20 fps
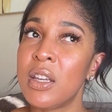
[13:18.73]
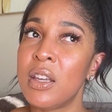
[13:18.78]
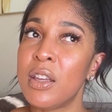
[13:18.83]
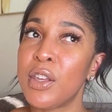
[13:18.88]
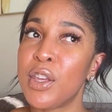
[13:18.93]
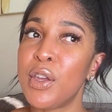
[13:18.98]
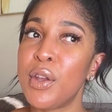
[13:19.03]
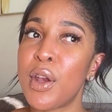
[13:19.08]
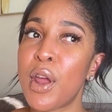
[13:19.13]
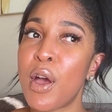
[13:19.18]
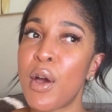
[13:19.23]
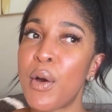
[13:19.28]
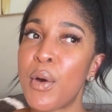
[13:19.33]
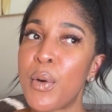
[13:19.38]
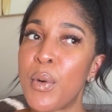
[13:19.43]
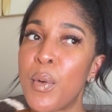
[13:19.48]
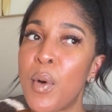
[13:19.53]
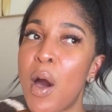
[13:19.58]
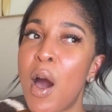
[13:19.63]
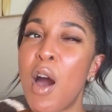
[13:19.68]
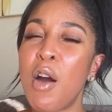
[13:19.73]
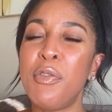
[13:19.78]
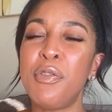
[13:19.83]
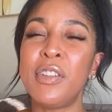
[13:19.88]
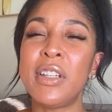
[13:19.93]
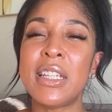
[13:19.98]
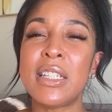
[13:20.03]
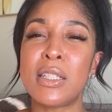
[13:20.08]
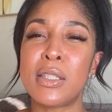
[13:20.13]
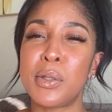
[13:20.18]
you know,
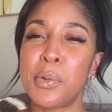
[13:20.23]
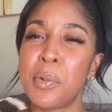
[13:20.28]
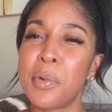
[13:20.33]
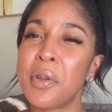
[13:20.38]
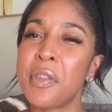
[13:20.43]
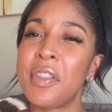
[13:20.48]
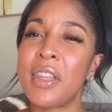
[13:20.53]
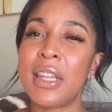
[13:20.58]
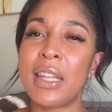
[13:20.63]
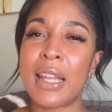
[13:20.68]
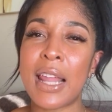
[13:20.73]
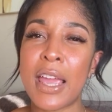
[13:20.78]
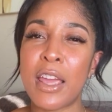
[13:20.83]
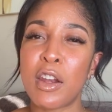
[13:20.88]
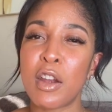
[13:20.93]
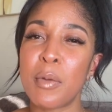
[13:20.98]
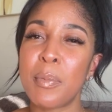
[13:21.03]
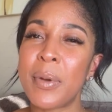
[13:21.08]
hopefully sooner than later,